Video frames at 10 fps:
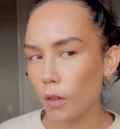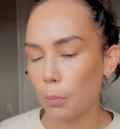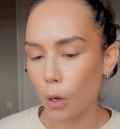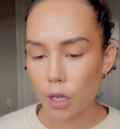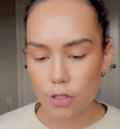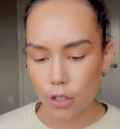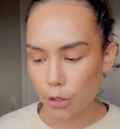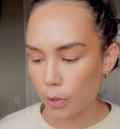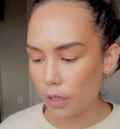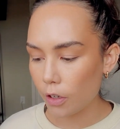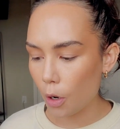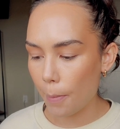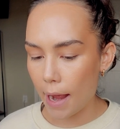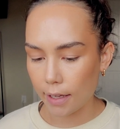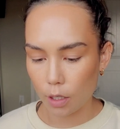Bronzer, you could even go
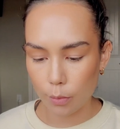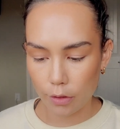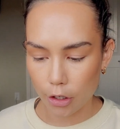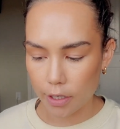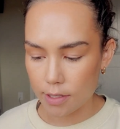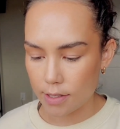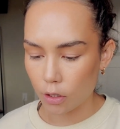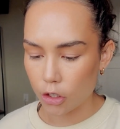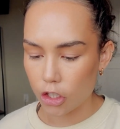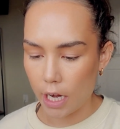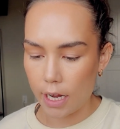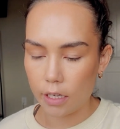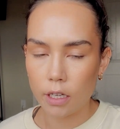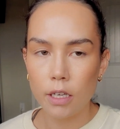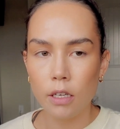back in with your concealer
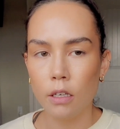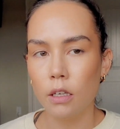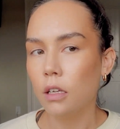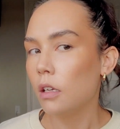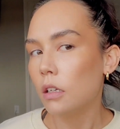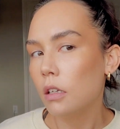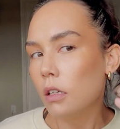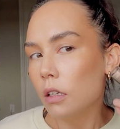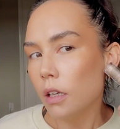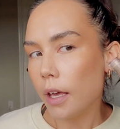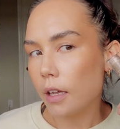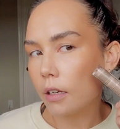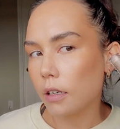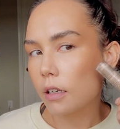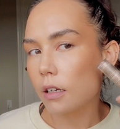shade
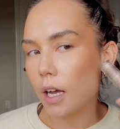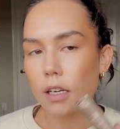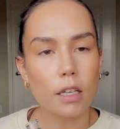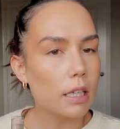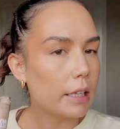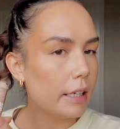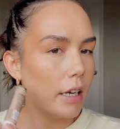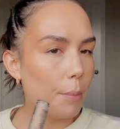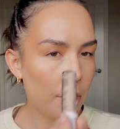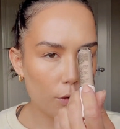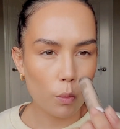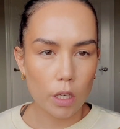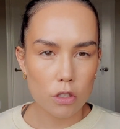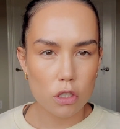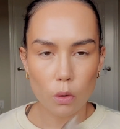and kind of clean up if you
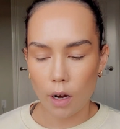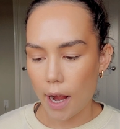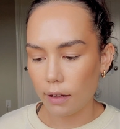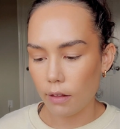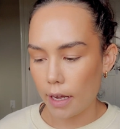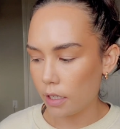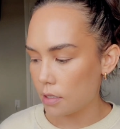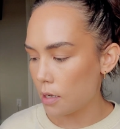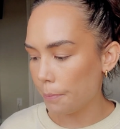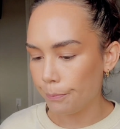wanted to or highlight.